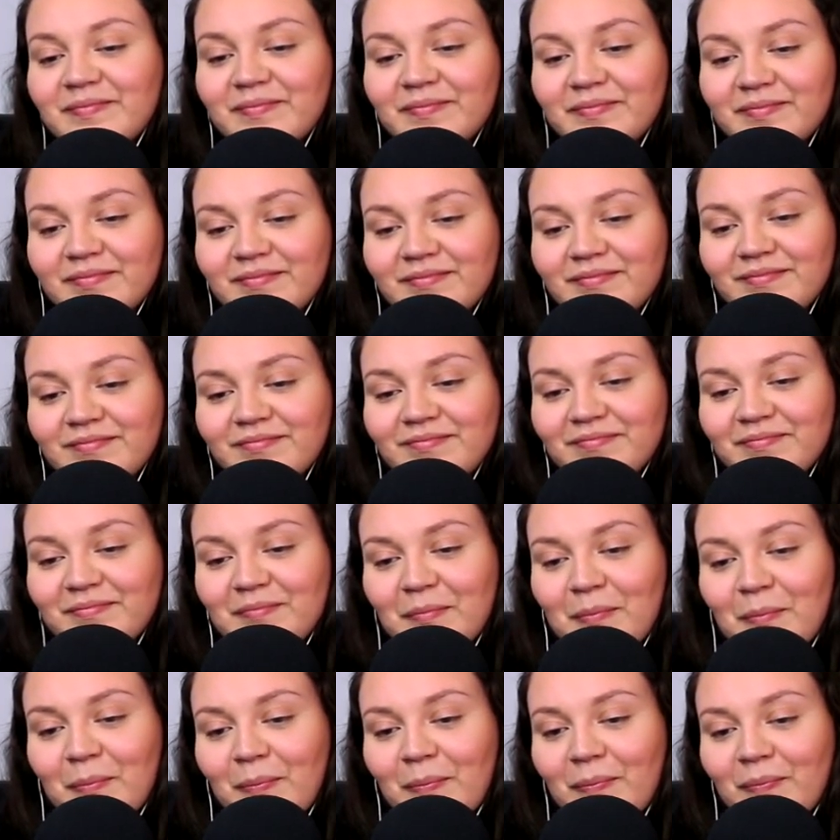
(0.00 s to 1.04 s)

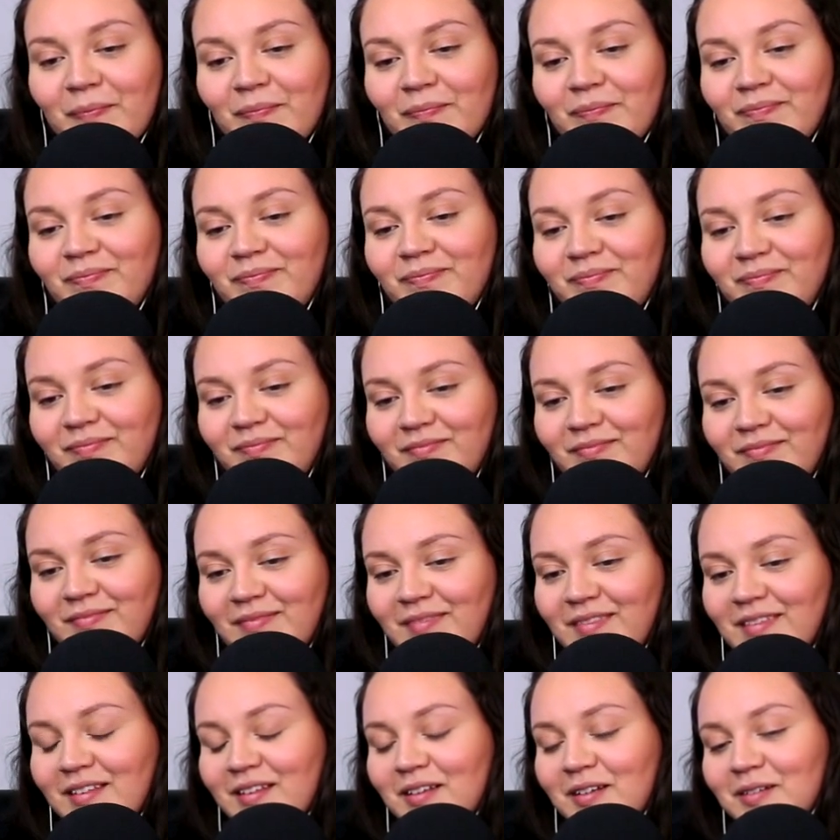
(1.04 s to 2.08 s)

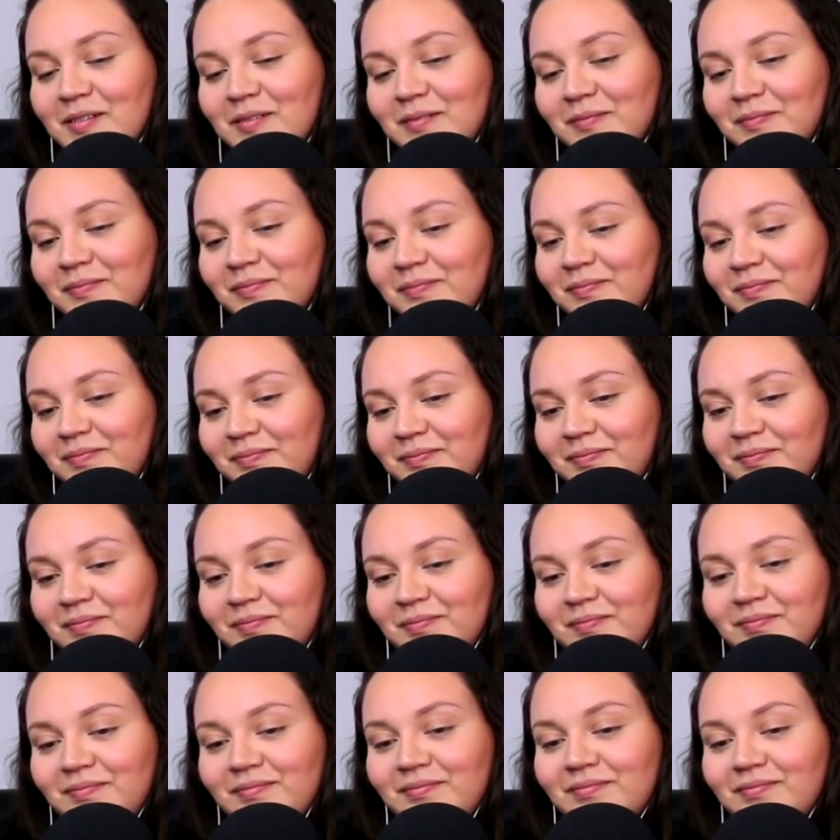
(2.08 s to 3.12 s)

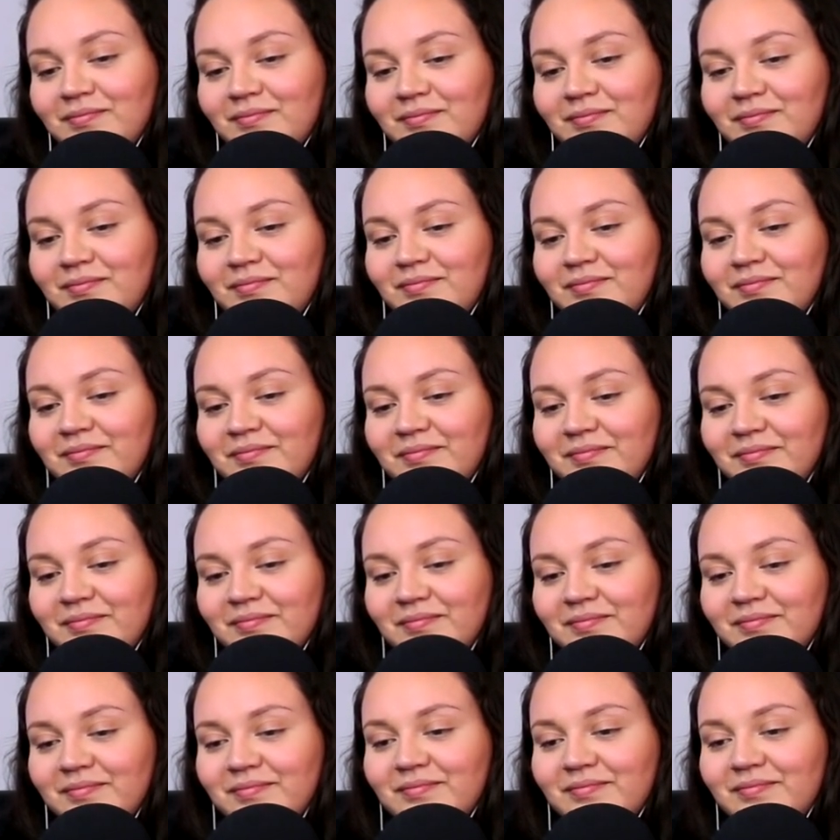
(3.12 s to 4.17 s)

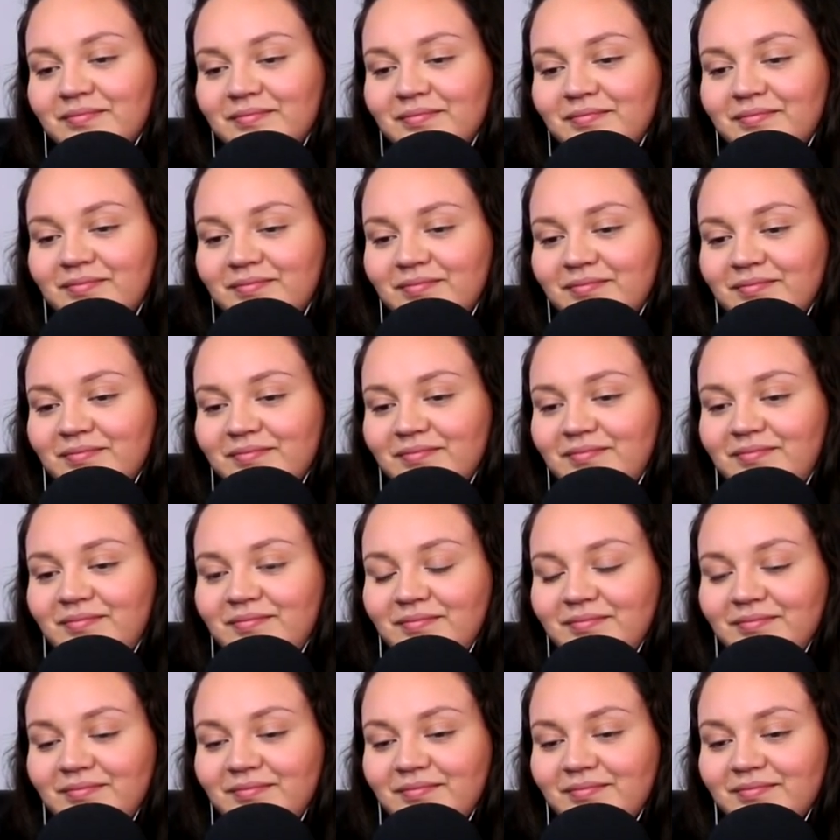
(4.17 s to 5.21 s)

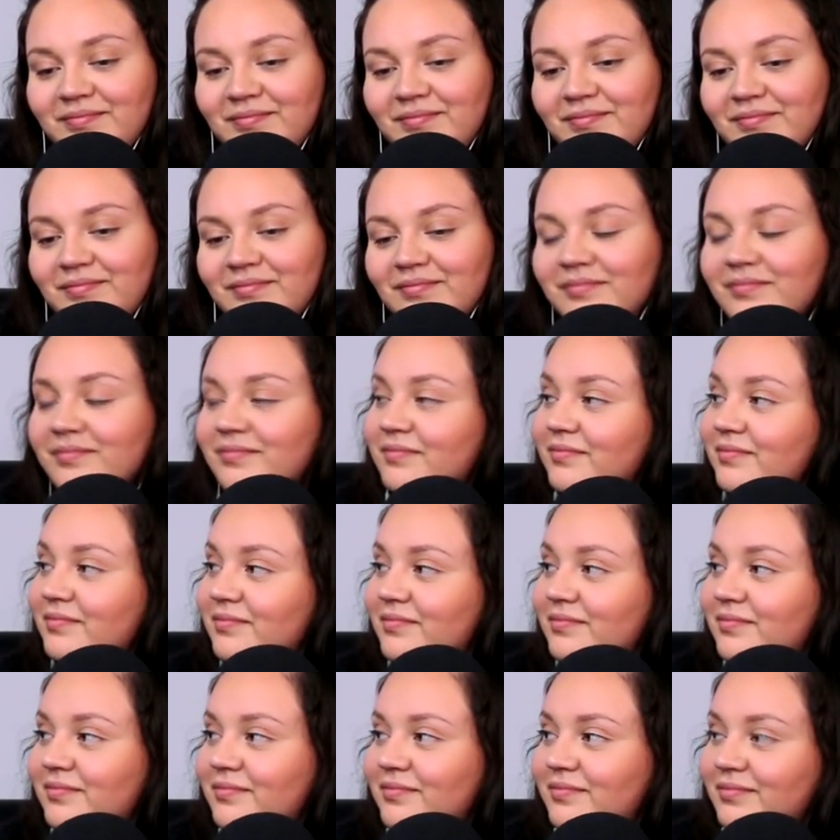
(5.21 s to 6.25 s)

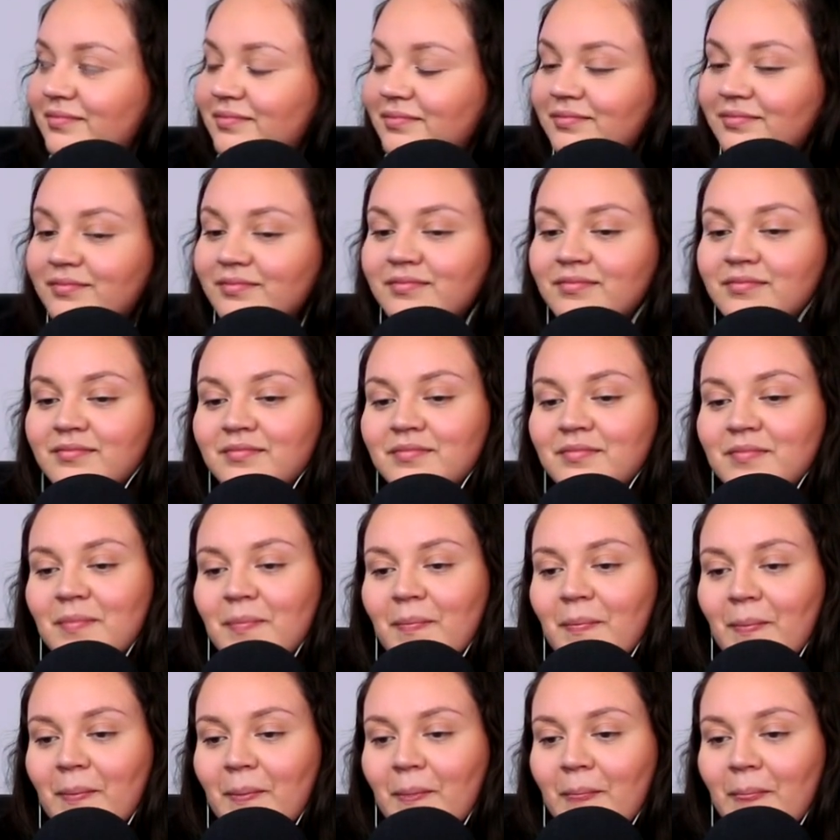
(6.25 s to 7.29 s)
(silent)